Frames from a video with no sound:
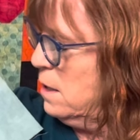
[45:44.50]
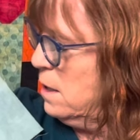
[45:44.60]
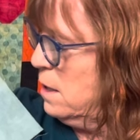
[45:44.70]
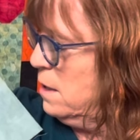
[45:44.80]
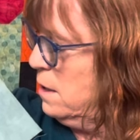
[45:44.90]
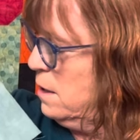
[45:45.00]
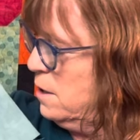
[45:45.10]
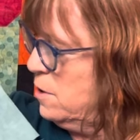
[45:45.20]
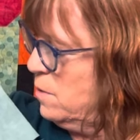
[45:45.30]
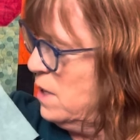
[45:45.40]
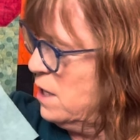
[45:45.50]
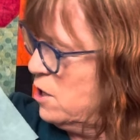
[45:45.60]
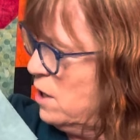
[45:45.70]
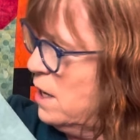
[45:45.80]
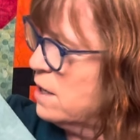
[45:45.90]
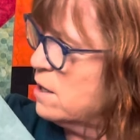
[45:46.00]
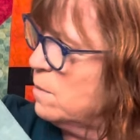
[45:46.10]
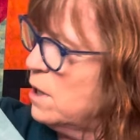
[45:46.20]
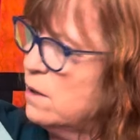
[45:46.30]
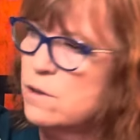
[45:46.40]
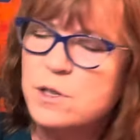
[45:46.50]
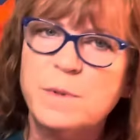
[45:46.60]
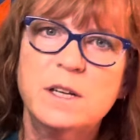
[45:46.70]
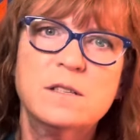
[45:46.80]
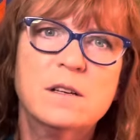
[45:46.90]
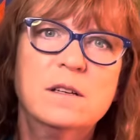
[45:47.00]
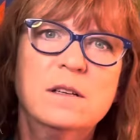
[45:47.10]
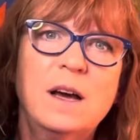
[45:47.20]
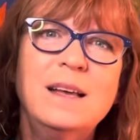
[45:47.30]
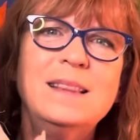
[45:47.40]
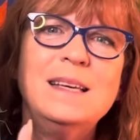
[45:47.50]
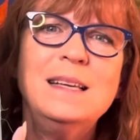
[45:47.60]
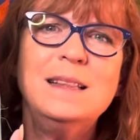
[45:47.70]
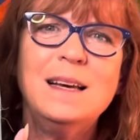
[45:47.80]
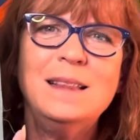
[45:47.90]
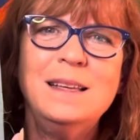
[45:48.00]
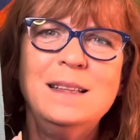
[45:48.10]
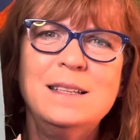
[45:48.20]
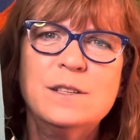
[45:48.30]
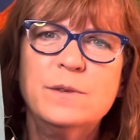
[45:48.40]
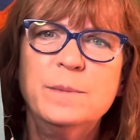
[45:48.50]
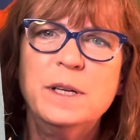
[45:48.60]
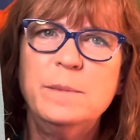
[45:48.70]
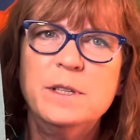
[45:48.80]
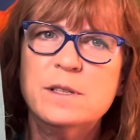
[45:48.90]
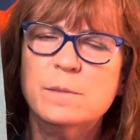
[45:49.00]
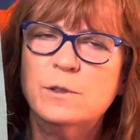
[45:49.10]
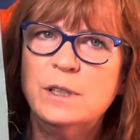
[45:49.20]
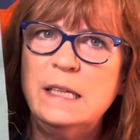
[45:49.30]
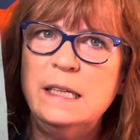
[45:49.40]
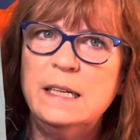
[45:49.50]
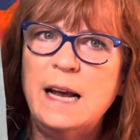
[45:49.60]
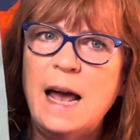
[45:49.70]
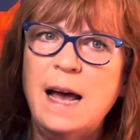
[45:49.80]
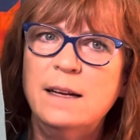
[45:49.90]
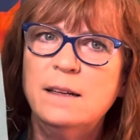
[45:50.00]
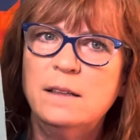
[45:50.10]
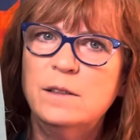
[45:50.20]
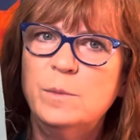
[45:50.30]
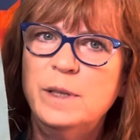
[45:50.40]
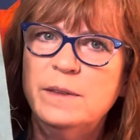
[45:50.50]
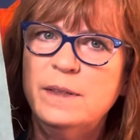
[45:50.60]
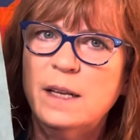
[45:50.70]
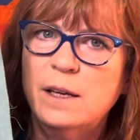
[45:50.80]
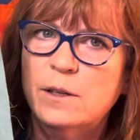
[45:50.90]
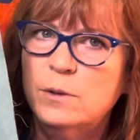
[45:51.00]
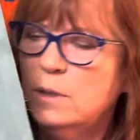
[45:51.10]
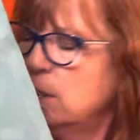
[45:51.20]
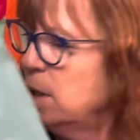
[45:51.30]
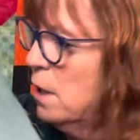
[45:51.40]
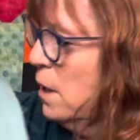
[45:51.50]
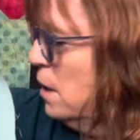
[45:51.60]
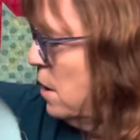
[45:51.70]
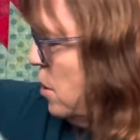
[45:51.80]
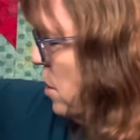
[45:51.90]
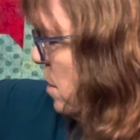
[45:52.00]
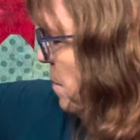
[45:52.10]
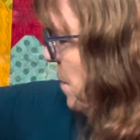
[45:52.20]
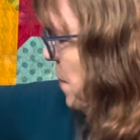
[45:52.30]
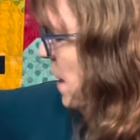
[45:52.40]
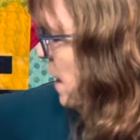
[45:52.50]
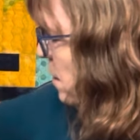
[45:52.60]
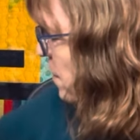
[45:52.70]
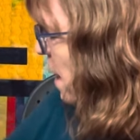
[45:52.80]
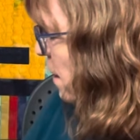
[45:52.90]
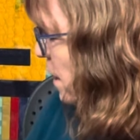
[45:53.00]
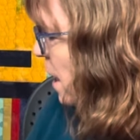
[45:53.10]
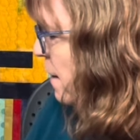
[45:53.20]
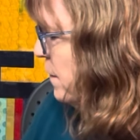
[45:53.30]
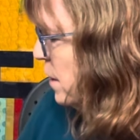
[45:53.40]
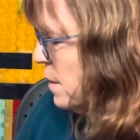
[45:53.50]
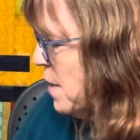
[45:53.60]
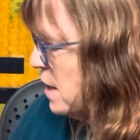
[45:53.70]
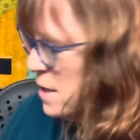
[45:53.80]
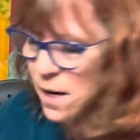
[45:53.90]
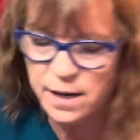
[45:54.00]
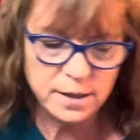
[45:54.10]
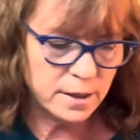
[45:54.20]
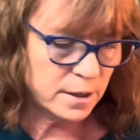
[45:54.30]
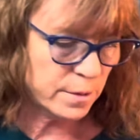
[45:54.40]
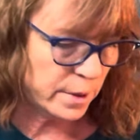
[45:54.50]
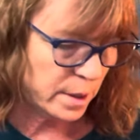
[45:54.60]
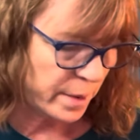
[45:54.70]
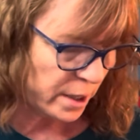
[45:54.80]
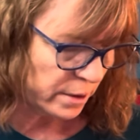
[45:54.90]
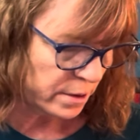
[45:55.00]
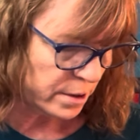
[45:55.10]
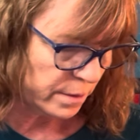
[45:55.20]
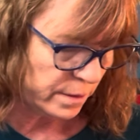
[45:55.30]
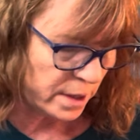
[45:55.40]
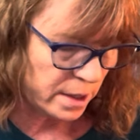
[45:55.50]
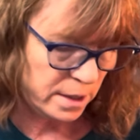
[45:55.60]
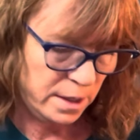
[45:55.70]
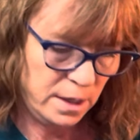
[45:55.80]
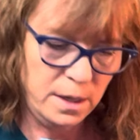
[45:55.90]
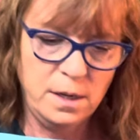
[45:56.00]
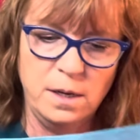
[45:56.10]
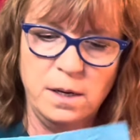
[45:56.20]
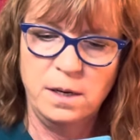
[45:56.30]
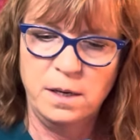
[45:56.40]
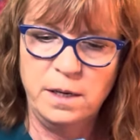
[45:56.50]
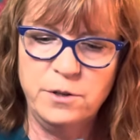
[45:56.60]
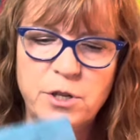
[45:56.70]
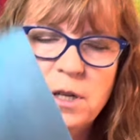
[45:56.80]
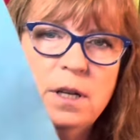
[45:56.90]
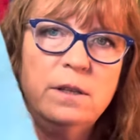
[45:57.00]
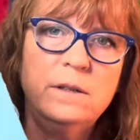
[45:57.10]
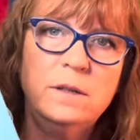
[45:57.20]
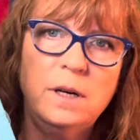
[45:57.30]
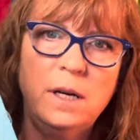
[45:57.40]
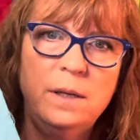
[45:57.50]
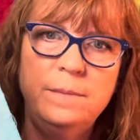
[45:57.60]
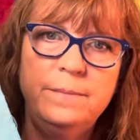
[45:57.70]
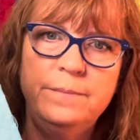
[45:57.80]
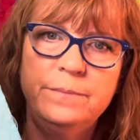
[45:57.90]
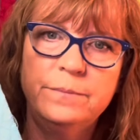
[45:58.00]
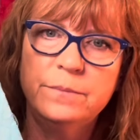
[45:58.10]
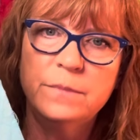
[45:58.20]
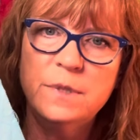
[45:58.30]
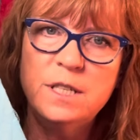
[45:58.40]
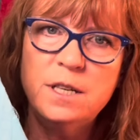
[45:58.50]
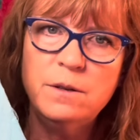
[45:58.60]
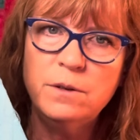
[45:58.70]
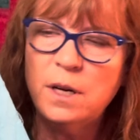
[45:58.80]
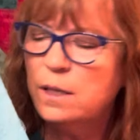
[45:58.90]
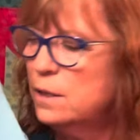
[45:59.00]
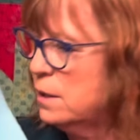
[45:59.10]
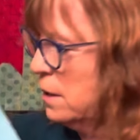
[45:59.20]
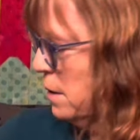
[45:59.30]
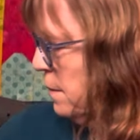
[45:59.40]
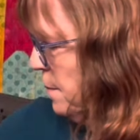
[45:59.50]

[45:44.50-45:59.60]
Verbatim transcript: And this one actually has some yellow spots in it. I think I think this one might have been some green and I added a little bit of yellow. Just playing around. I got very mad scientists with the bottles of, uh, here's another um, teal color.